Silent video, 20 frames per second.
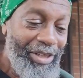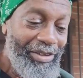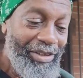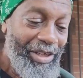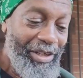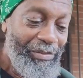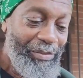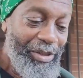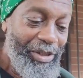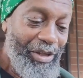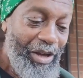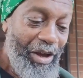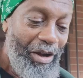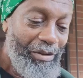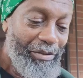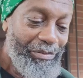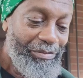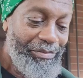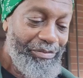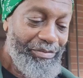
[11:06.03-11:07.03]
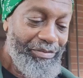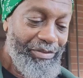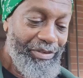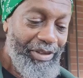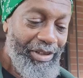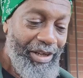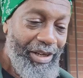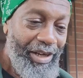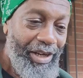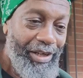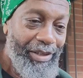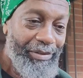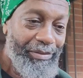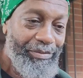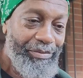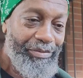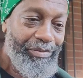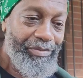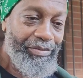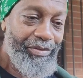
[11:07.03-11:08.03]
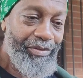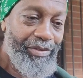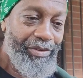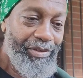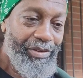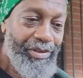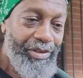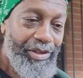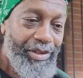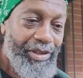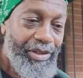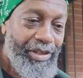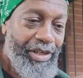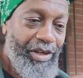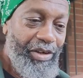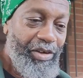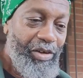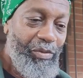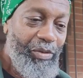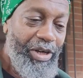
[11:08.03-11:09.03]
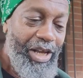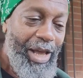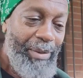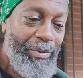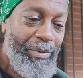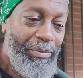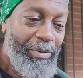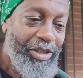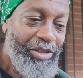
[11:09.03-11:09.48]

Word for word: There we go. Hey, I don't know what happened,